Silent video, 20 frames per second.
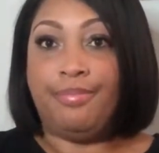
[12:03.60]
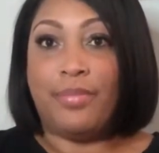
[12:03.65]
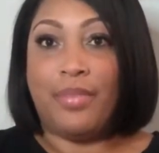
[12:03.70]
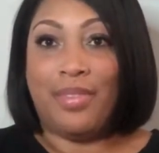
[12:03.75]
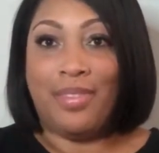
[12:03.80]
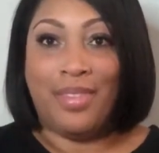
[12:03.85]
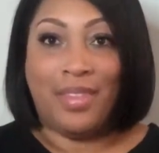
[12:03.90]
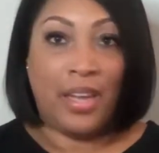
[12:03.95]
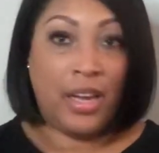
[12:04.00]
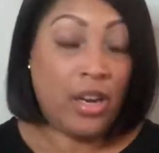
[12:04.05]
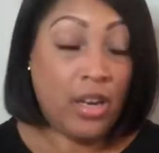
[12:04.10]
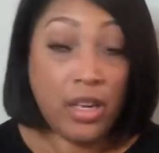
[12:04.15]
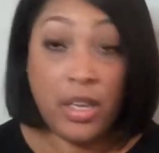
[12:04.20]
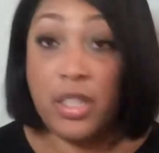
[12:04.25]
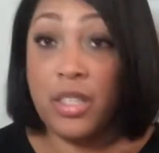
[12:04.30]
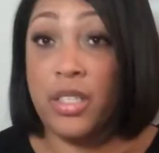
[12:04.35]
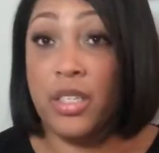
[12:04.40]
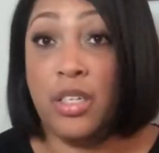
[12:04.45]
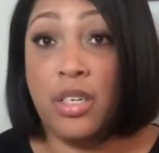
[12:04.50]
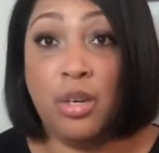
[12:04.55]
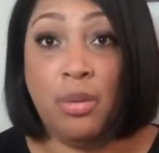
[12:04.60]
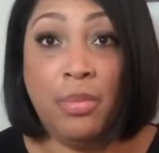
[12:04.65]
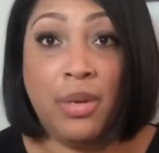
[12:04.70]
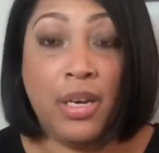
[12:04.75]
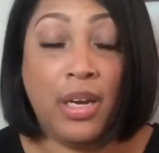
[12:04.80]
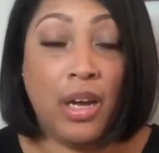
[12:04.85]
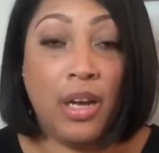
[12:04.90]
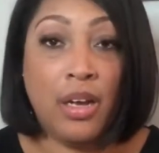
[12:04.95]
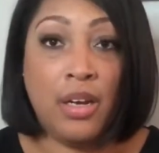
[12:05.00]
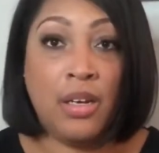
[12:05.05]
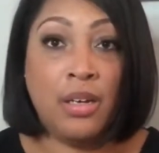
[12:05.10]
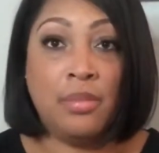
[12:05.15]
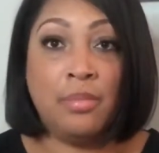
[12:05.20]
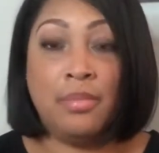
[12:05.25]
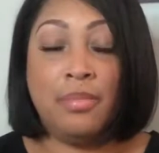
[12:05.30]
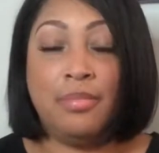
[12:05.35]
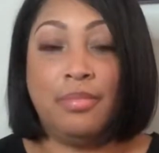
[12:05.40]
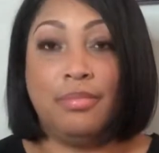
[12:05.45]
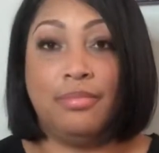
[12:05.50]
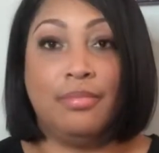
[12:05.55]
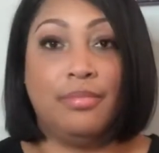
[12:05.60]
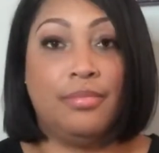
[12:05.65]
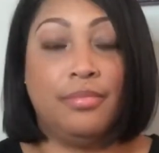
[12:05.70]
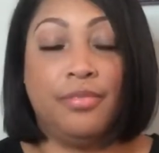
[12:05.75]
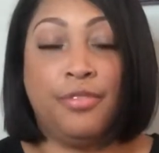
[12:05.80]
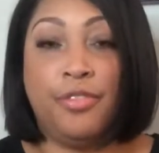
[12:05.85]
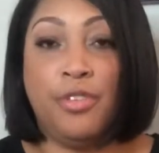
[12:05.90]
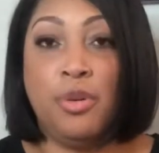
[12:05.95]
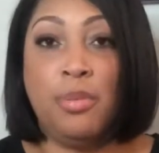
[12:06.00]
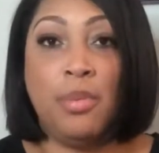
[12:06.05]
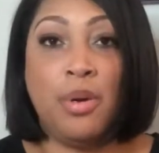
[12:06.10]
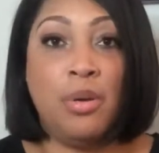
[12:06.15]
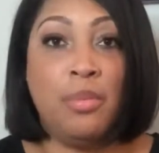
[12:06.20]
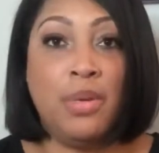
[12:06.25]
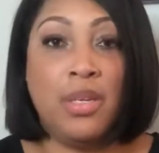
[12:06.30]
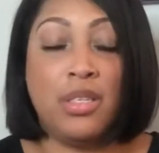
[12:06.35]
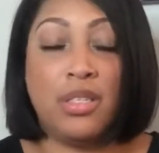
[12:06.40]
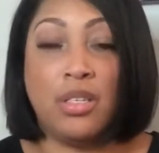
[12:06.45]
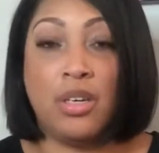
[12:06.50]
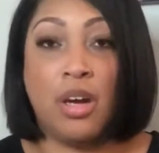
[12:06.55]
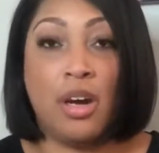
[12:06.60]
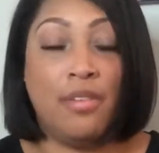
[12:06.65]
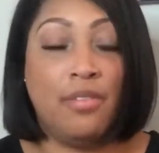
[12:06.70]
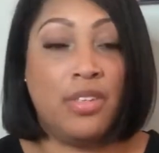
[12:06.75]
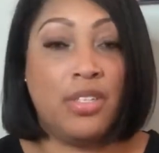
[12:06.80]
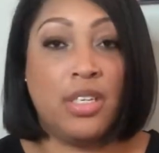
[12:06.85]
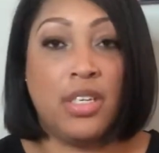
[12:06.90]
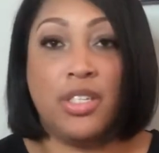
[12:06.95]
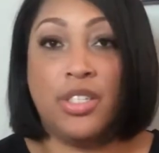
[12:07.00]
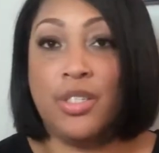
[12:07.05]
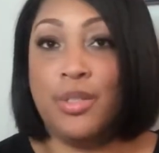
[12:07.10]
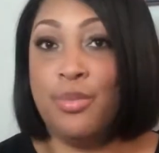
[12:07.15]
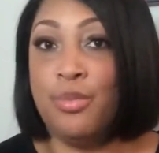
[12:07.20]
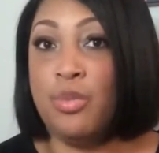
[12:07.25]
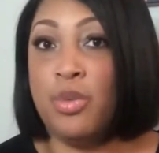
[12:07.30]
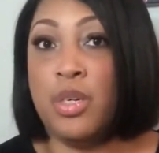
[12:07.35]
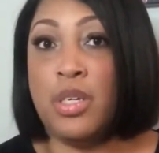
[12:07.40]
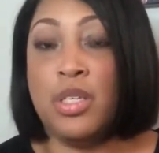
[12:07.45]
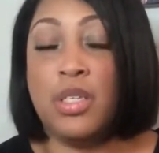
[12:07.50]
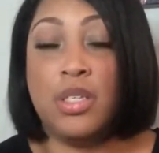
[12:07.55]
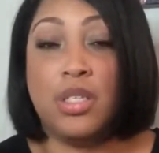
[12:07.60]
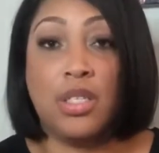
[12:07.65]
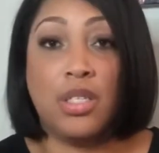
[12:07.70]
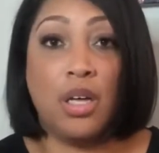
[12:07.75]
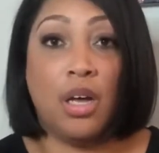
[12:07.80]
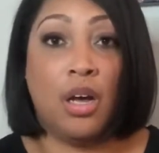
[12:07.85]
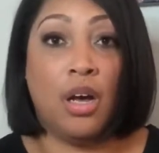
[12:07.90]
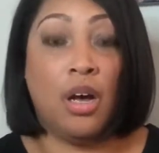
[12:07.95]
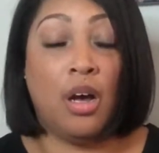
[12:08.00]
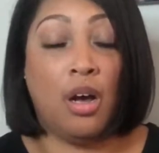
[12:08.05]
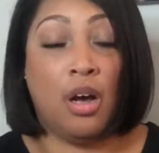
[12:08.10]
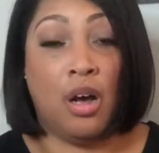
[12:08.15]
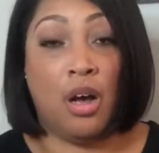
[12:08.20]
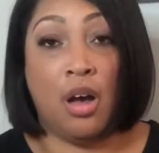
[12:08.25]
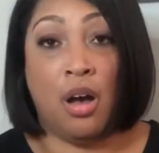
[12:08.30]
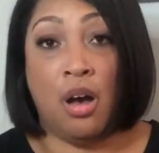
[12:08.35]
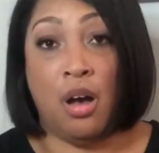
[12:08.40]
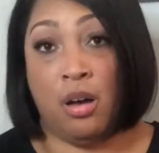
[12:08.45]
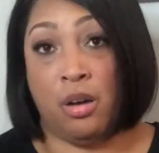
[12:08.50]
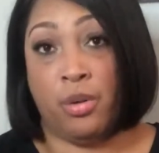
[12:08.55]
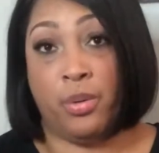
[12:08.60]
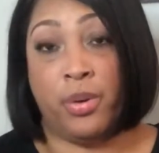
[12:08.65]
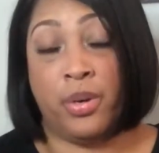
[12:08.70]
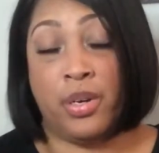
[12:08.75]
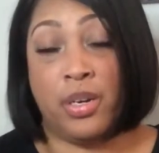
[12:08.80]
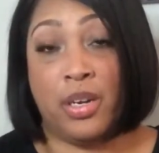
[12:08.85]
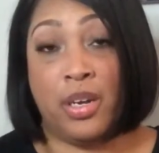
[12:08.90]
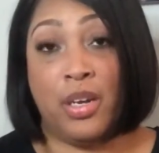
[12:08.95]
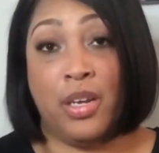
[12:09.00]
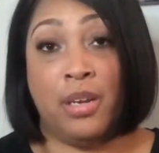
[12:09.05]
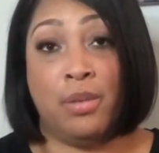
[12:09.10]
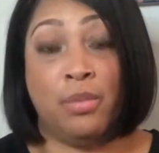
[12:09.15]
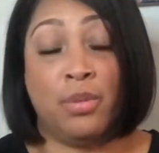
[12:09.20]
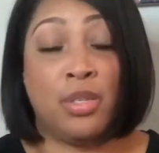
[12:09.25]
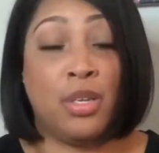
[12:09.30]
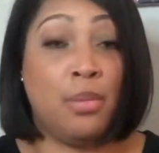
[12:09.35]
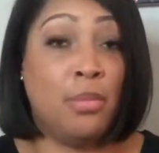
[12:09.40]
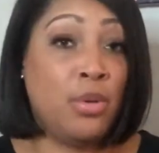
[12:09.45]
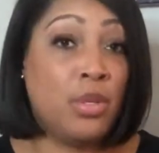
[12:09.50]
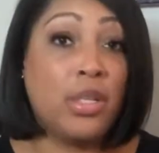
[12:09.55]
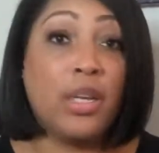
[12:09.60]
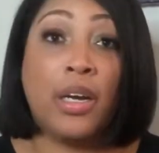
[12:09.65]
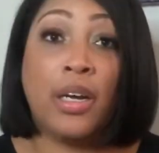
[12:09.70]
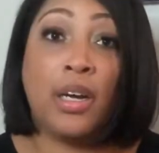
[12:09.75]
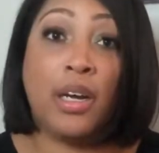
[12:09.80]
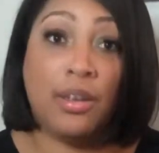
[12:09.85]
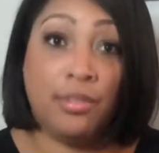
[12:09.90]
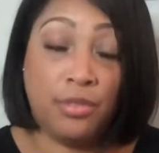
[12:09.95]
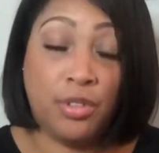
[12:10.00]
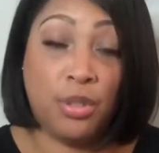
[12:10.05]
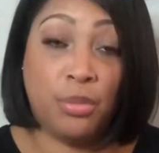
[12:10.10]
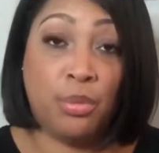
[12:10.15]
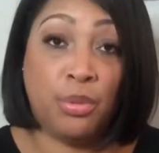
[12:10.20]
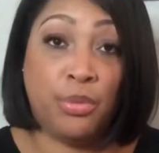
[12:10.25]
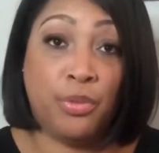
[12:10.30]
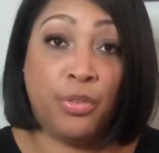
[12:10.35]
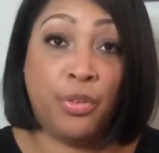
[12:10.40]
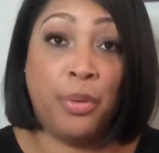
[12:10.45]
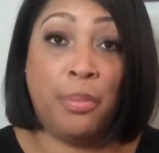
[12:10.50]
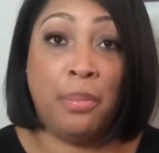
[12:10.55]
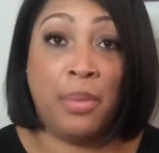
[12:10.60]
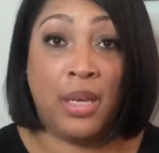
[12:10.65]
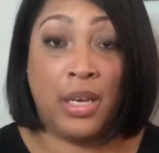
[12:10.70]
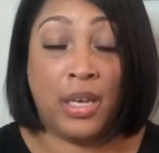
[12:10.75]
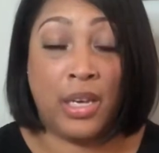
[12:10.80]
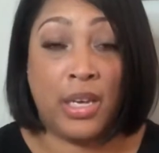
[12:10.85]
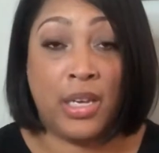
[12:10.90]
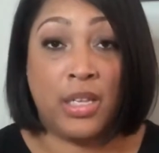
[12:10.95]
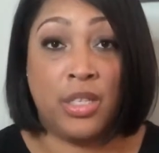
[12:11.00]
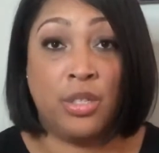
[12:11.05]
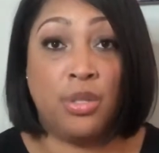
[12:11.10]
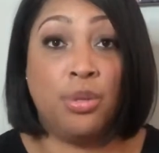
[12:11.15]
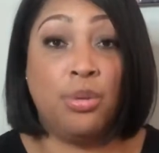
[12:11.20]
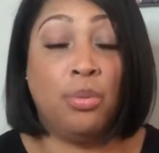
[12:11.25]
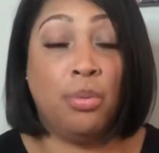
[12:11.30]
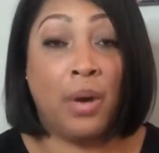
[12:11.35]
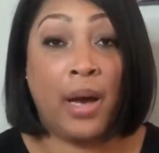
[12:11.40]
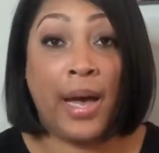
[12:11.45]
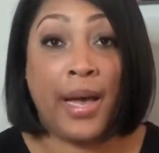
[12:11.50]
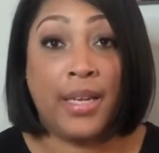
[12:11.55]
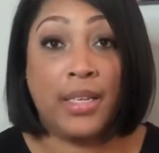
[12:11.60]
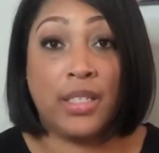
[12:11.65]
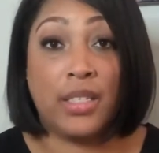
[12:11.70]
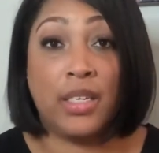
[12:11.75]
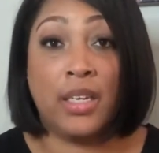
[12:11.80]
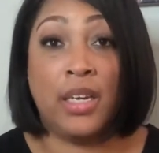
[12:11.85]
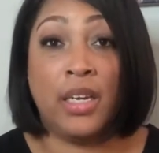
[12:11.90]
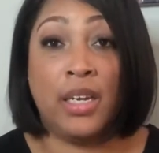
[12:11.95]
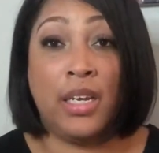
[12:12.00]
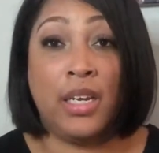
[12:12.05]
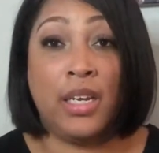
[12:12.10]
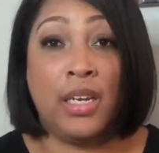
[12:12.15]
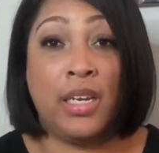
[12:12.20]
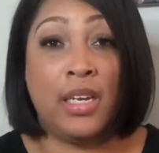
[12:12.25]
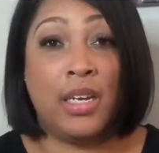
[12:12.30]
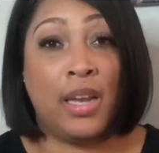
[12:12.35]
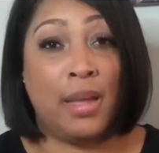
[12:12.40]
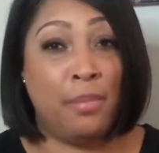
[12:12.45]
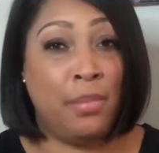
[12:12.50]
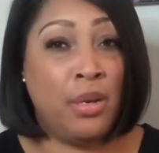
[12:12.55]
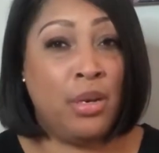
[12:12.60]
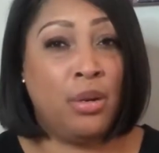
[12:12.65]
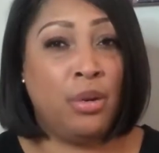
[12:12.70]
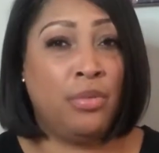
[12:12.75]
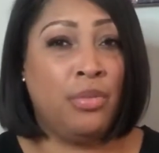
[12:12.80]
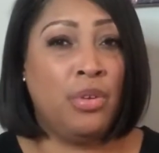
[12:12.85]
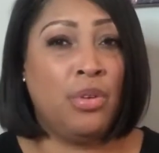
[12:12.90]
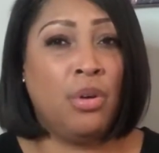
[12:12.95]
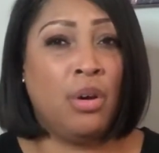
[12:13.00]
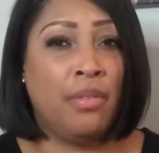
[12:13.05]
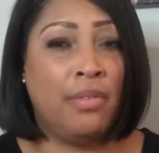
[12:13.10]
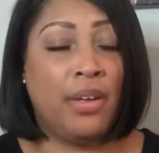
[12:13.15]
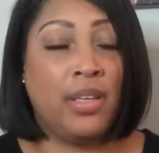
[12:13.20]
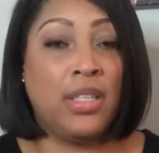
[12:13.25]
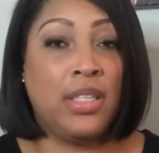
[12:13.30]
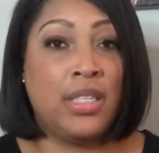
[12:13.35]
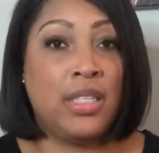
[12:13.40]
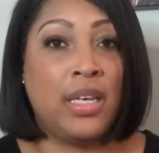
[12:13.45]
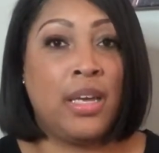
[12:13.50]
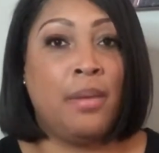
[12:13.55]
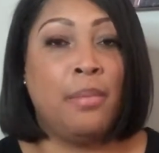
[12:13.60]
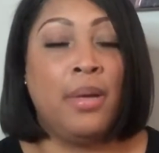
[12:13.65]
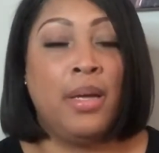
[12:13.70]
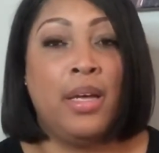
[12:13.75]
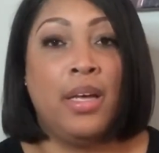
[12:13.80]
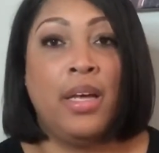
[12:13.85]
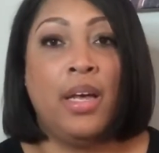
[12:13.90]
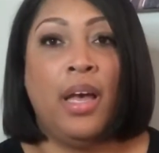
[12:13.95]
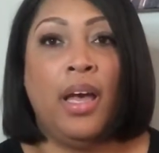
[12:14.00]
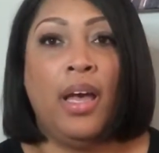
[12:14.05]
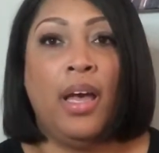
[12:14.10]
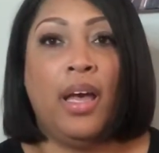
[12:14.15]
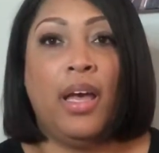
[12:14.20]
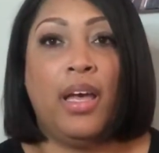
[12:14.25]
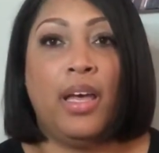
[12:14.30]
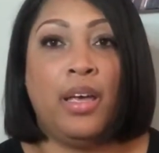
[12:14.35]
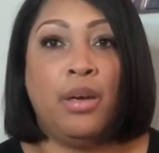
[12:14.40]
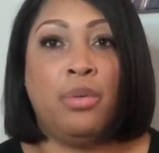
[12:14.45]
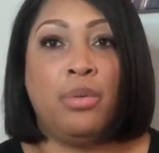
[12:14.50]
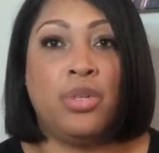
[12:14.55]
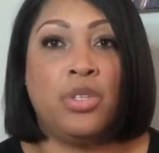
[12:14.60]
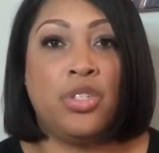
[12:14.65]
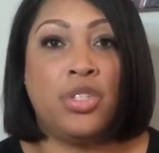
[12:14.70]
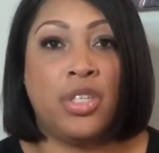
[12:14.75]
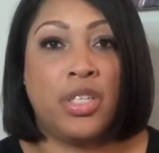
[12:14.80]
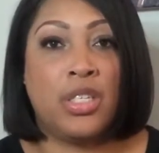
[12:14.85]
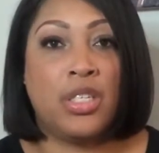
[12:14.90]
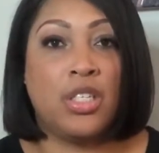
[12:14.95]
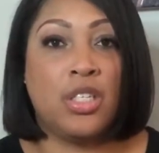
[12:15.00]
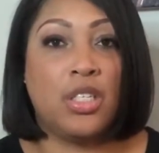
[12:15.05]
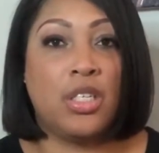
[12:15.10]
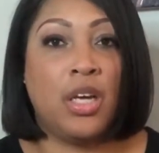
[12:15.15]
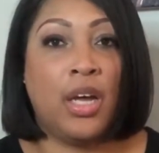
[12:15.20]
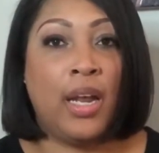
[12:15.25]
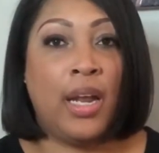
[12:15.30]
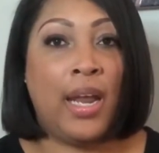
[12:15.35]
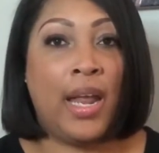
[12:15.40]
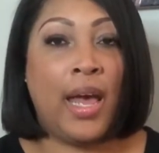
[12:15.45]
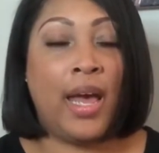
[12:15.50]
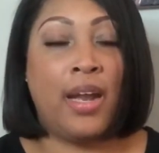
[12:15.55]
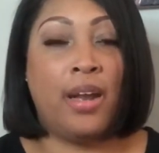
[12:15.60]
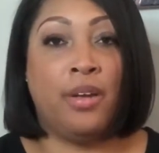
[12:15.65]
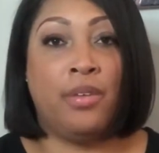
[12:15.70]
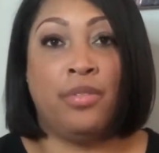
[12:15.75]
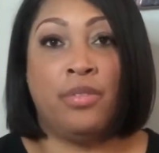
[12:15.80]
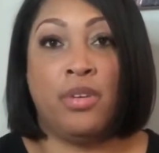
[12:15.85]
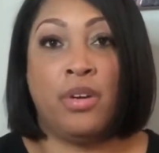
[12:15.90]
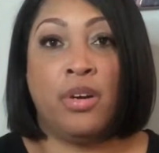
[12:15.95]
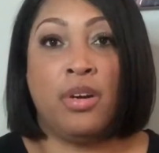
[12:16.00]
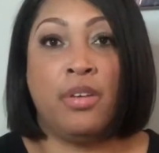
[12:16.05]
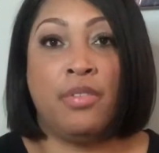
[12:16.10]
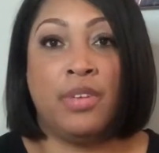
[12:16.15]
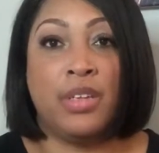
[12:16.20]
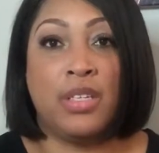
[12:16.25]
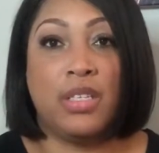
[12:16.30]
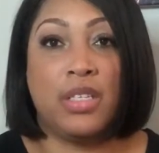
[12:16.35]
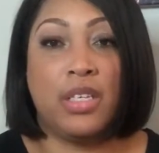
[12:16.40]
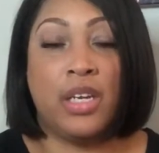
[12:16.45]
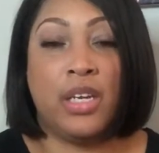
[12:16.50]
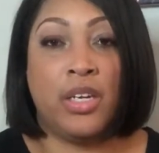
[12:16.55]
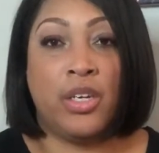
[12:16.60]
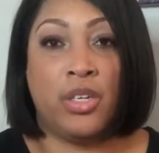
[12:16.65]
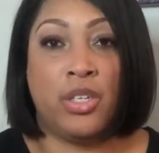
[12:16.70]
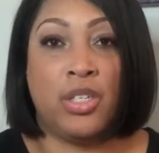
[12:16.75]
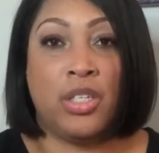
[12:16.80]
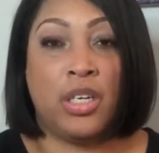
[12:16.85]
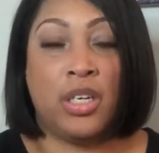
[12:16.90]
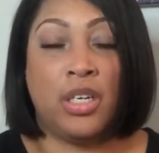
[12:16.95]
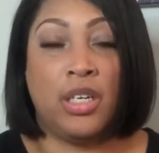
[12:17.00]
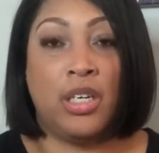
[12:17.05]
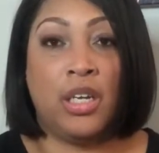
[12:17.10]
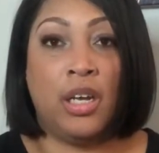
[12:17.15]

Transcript: Their get to know me few moments of conversation was awkward. It was almost uncomfortable for me to watch, and let me know if you all felt the same. It was just a lot of nervous energy.